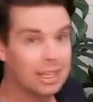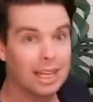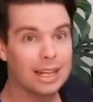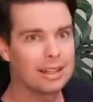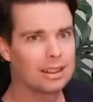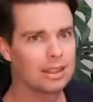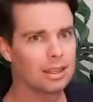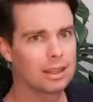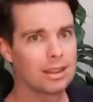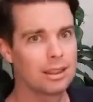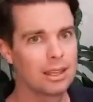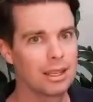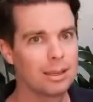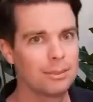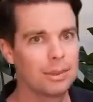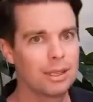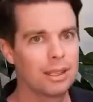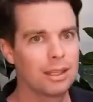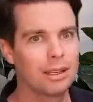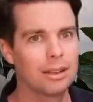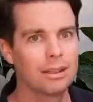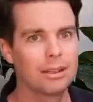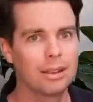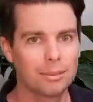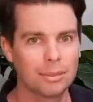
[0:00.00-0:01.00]
the theme here,
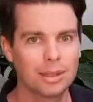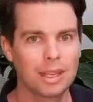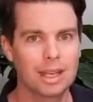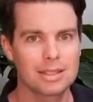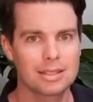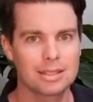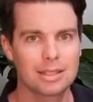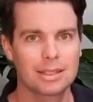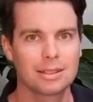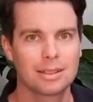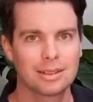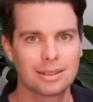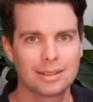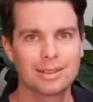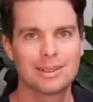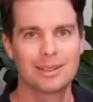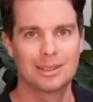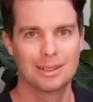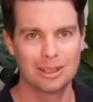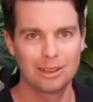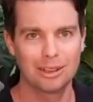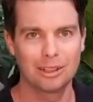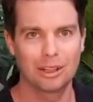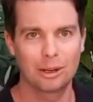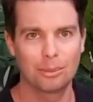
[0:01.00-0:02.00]
I'm guessing. A
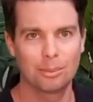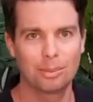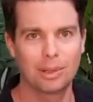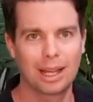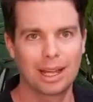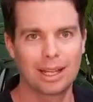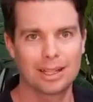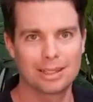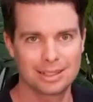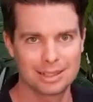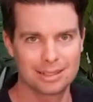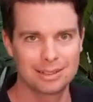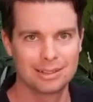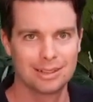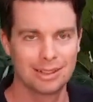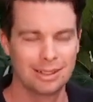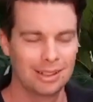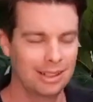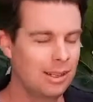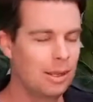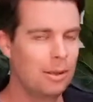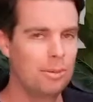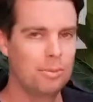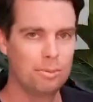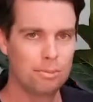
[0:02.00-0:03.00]
lot of plants
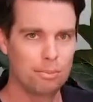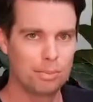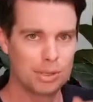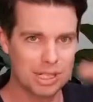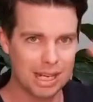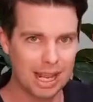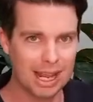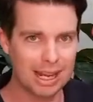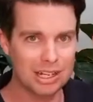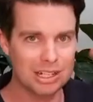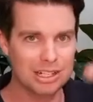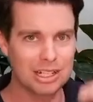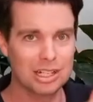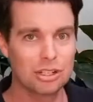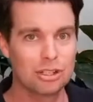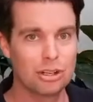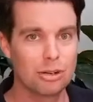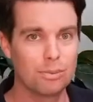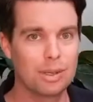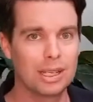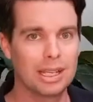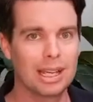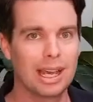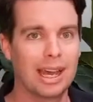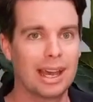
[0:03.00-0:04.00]
potentially should be
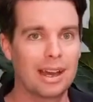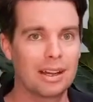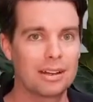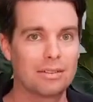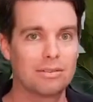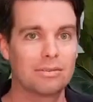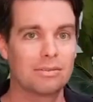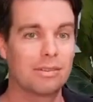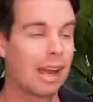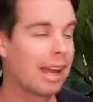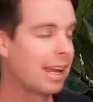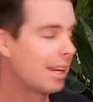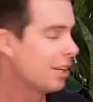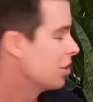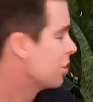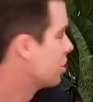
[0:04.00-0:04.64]
out of range.